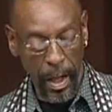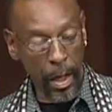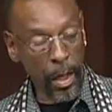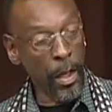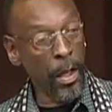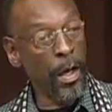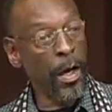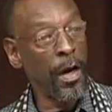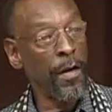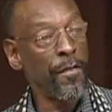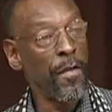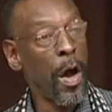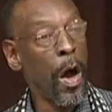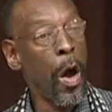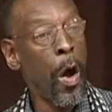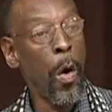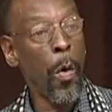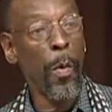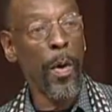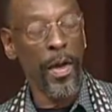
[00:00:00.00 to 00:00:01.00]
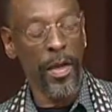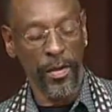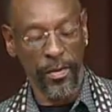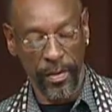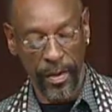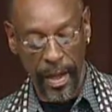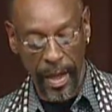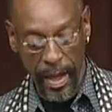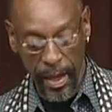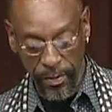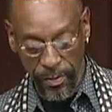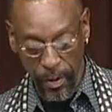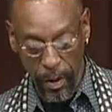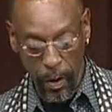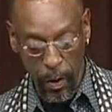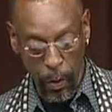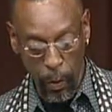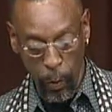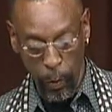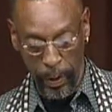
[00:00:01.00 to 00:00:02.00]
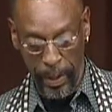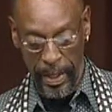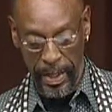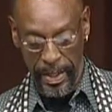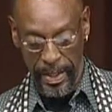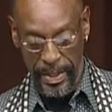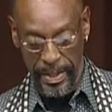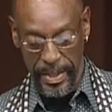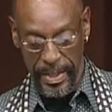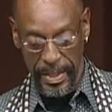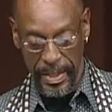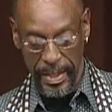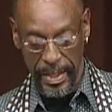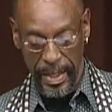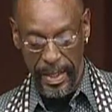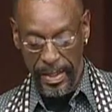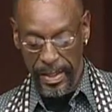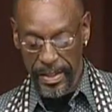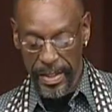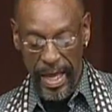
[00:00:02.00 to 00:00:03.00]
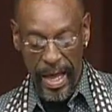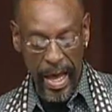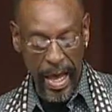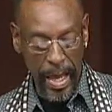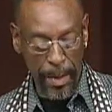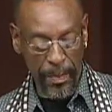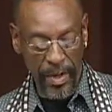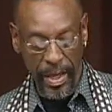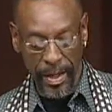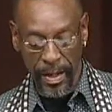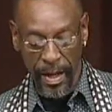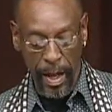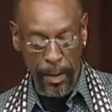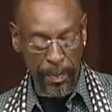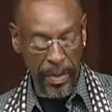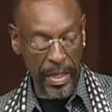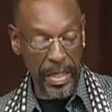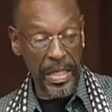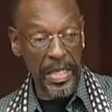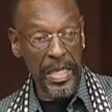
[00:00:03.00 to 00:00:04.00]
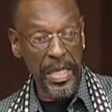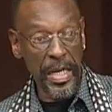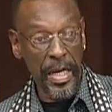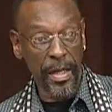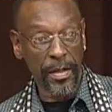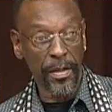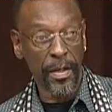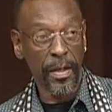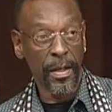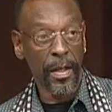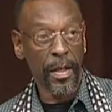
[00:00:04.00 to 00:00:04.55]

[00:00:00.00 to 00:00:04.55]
Love always has a hole in it. Time cannot be cut